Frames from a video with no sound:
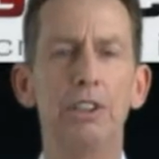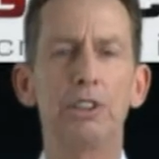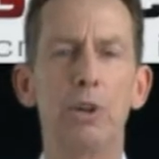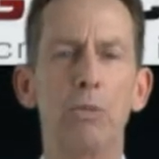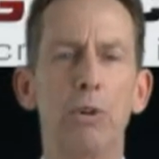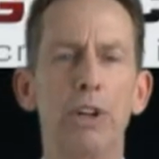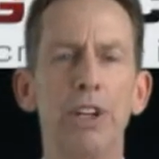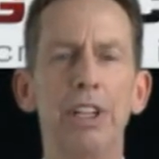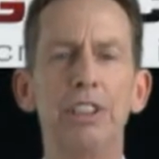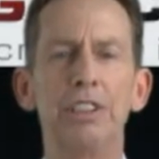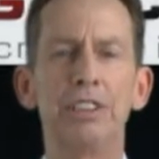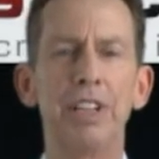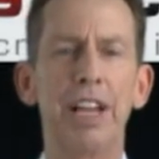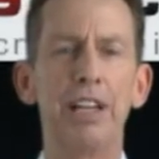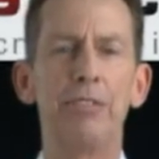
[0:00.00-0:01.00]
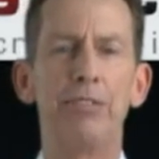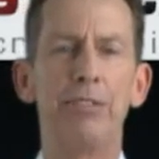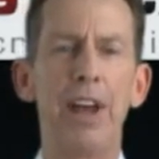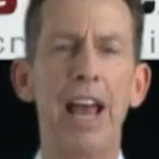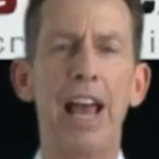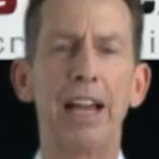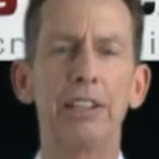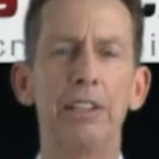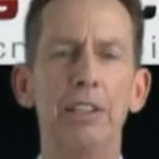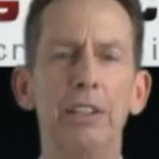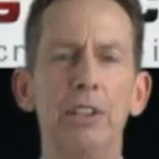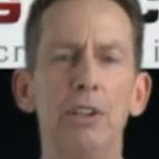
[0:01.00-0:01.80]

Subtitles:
So we're going to state a fact.